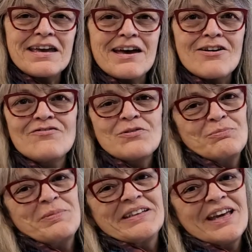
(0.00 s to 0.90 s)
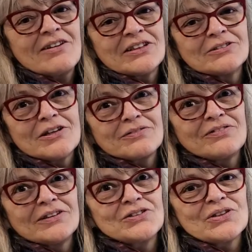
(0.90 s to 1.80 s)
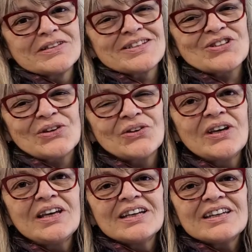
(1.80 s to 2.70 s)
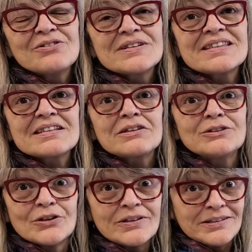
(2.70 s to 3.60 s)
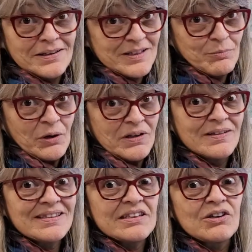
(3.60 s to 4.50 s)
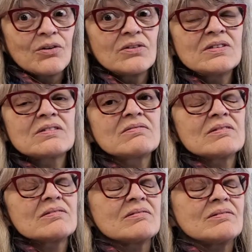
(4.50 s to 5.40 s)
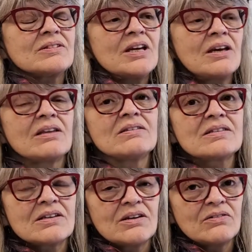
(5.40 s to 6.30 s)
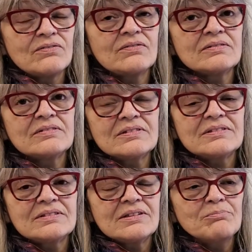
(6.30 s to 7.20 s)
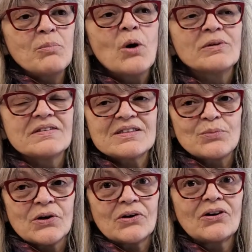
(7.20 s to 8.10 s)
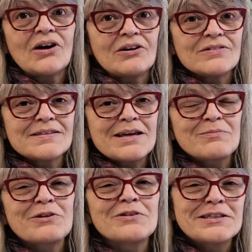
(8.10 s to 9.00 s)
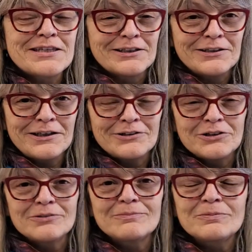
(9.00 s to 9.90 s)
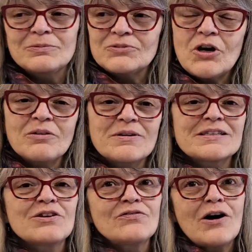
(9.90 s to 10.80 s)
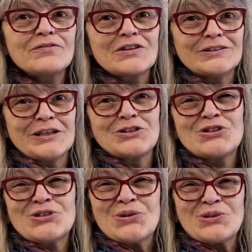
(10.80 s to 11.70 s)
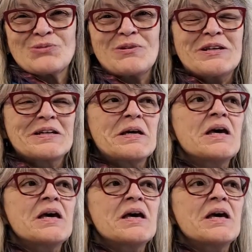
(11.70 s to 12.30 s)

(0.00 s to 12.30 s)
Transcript: have been having a lot of fun doing this show. It was a learning experience. There was tons of moments where I was at my wit's end and had to talk myself off the ledge, so to speak.